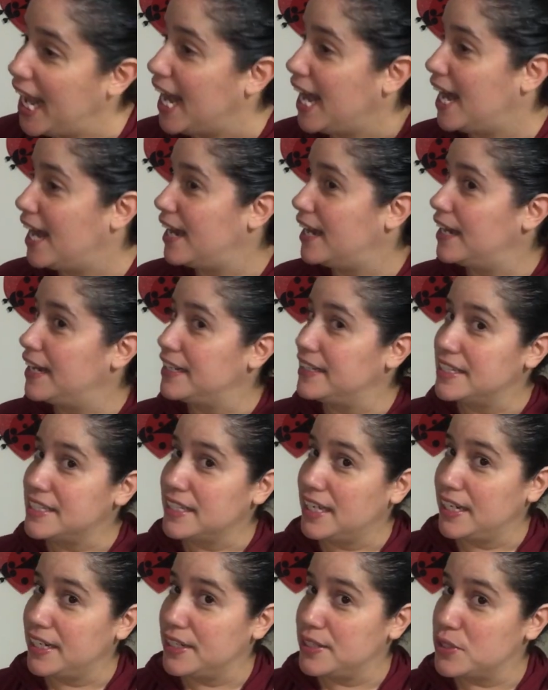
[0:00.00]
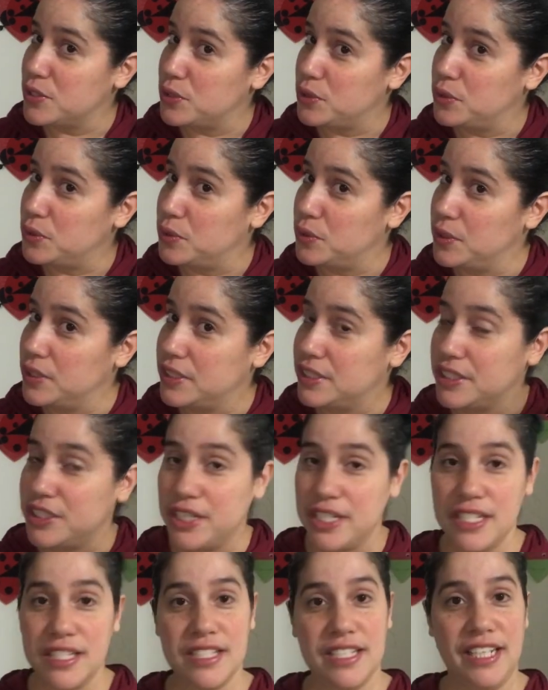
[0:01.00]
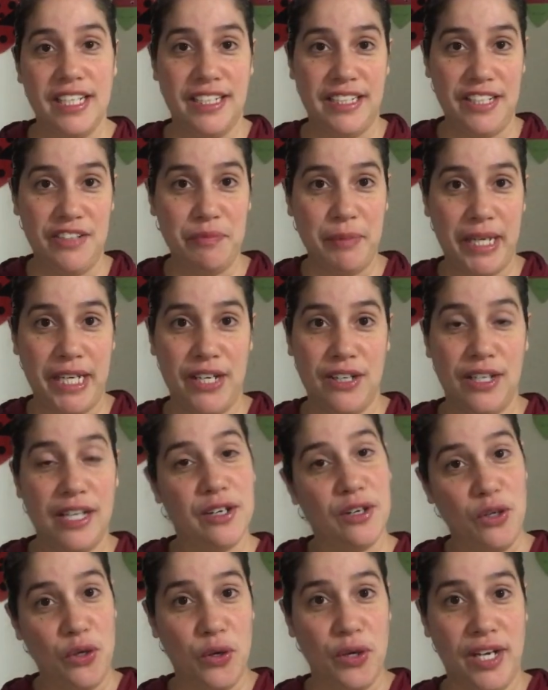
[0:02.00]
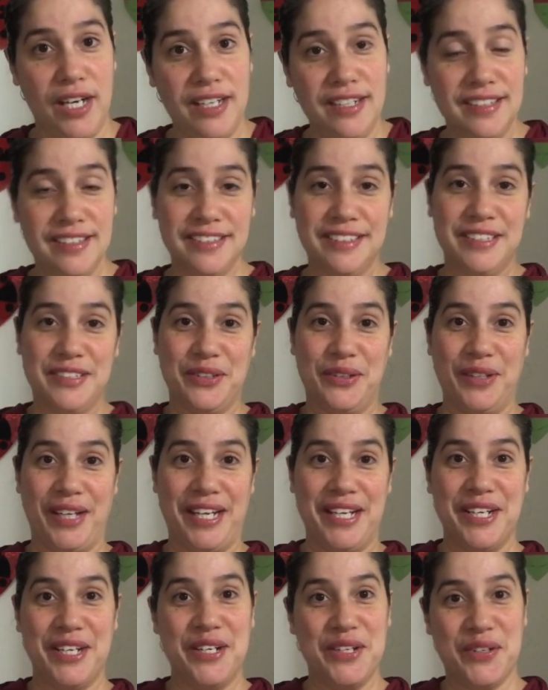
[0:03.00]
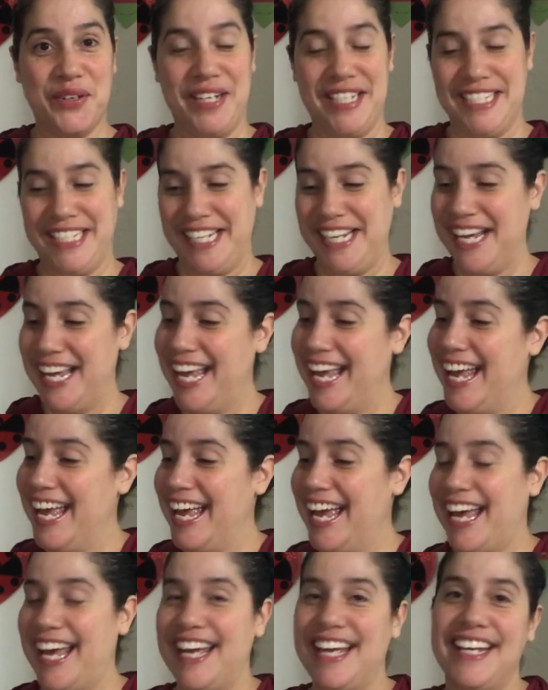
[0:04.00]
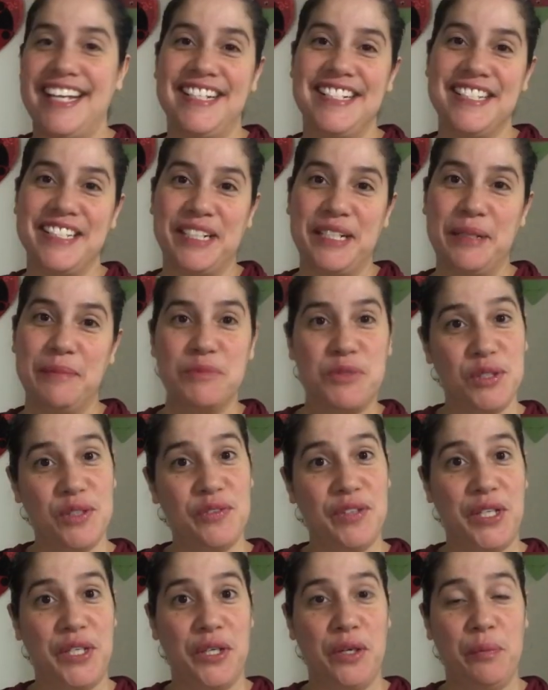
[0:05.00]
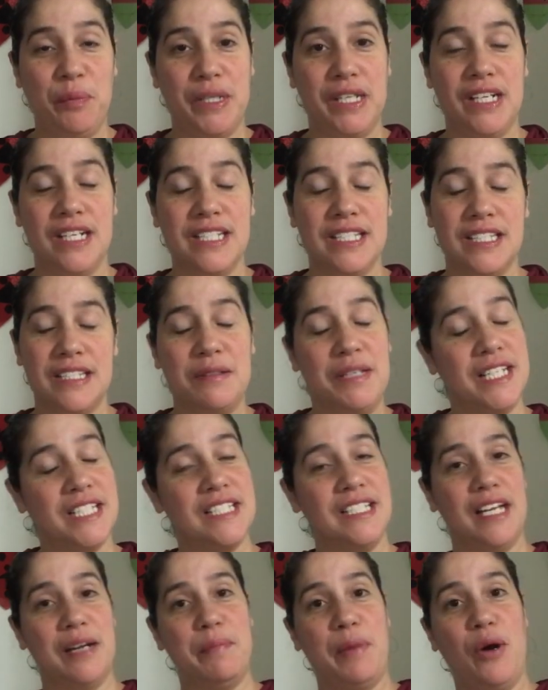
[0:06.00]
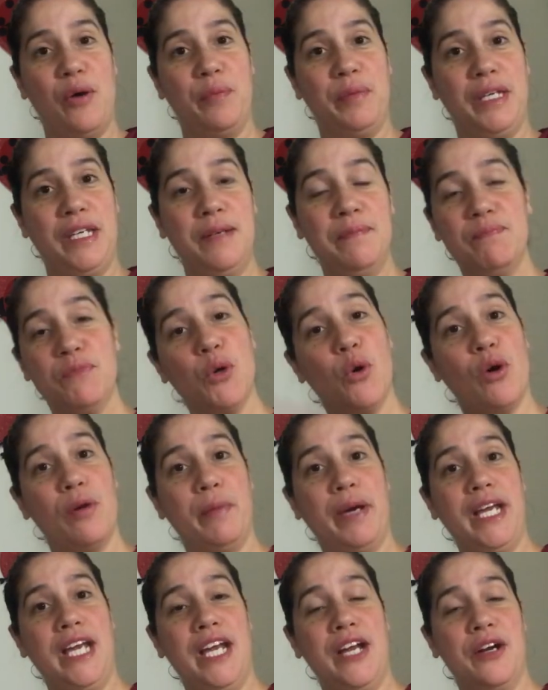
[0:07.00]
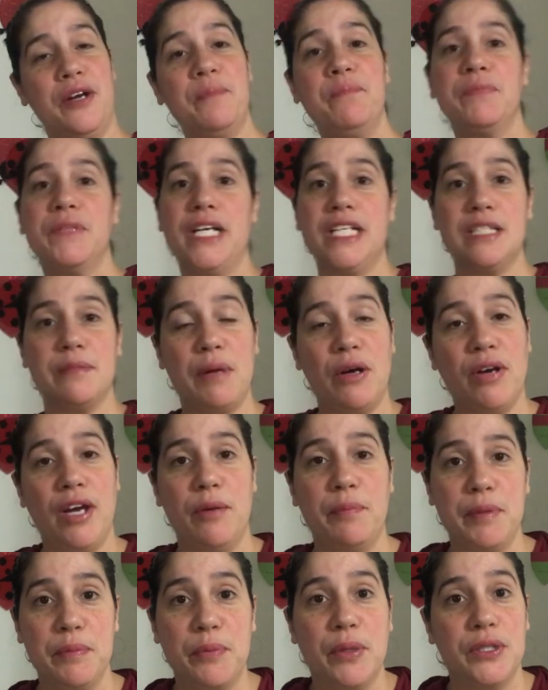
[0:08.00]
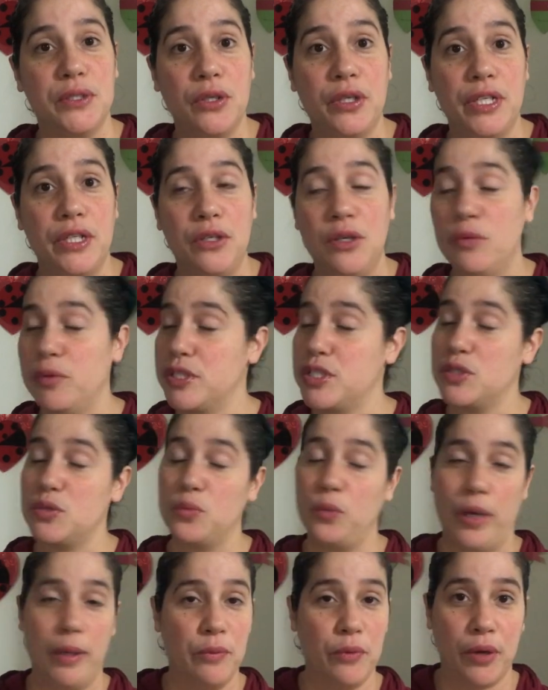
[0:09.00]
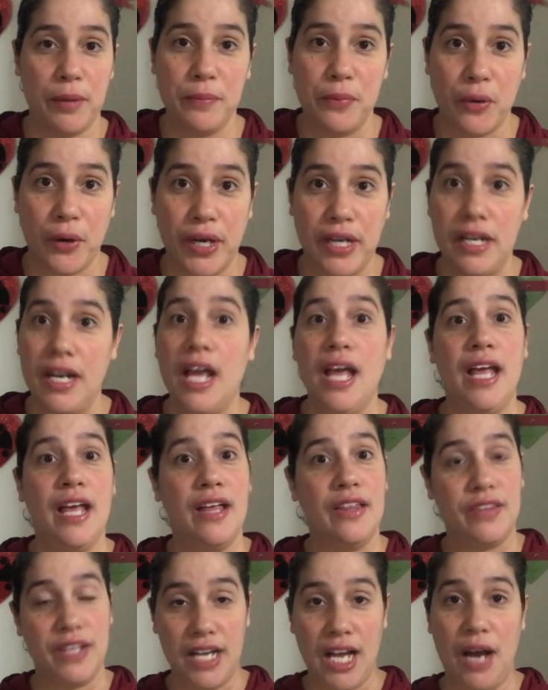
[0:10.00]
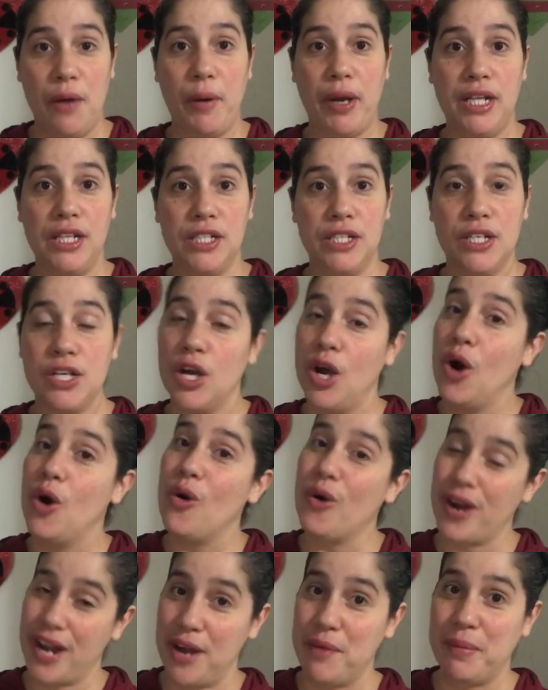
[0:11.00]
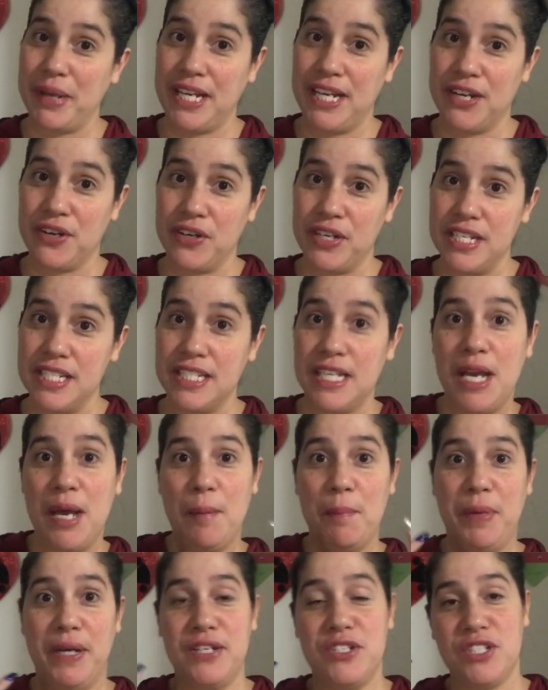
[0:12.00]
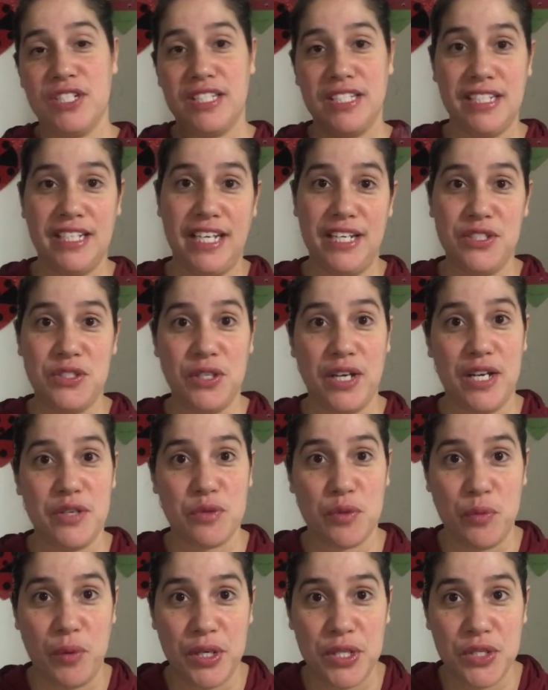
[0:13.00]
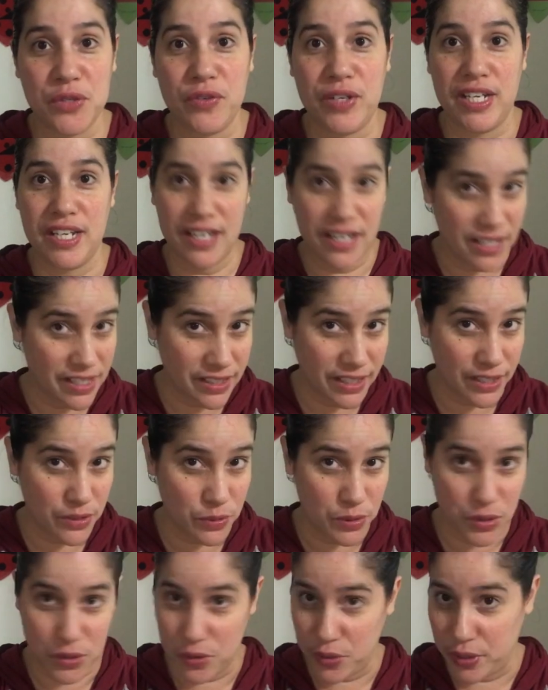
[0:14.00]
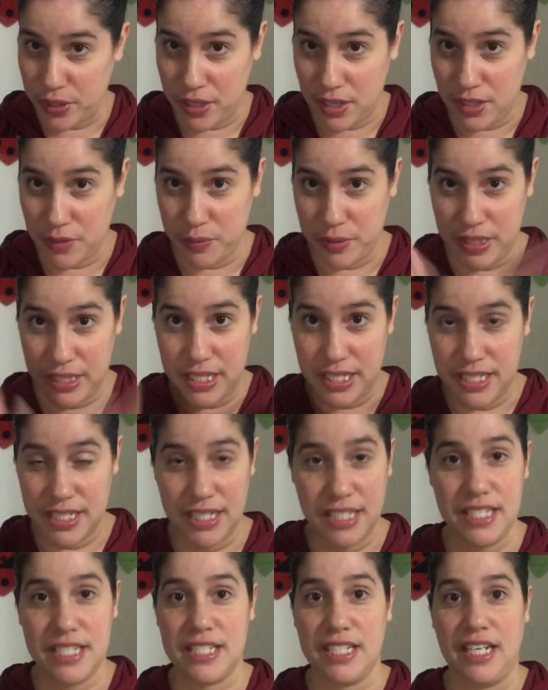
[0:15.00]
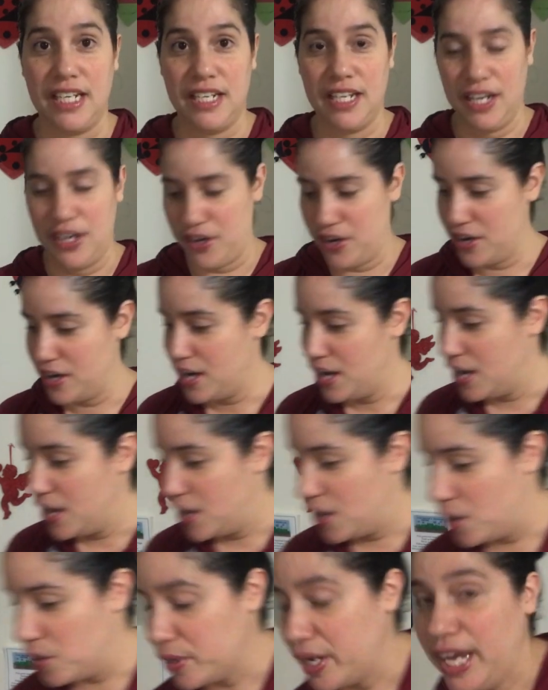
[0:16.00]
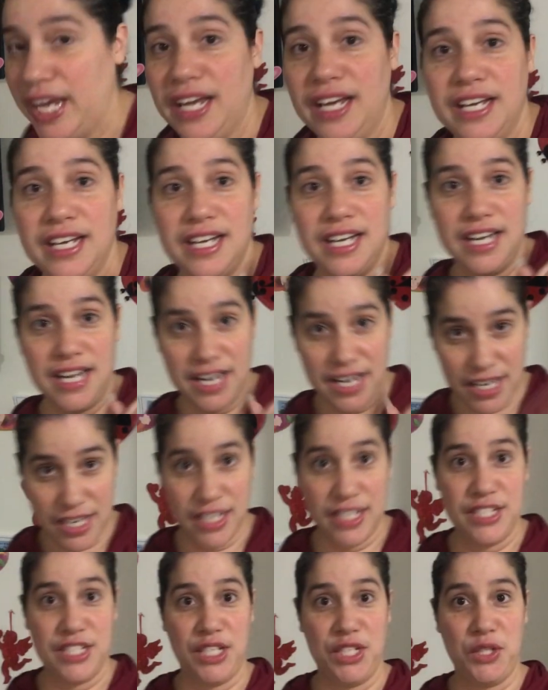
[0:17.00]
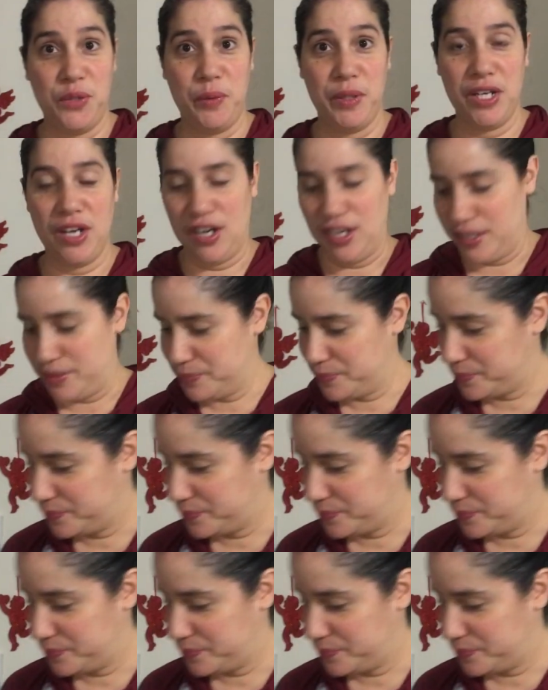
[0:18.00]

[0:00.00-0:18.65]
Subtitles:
I decided to just leave my hair like a loca, so like crazy, and do the video because it's not about me or my hair. It's about helping Puerto Rico, which is way more important than how I look or how my hair is. But just in case you guys are wondering, that's what's going on with this insane hair. Okay, continuing on.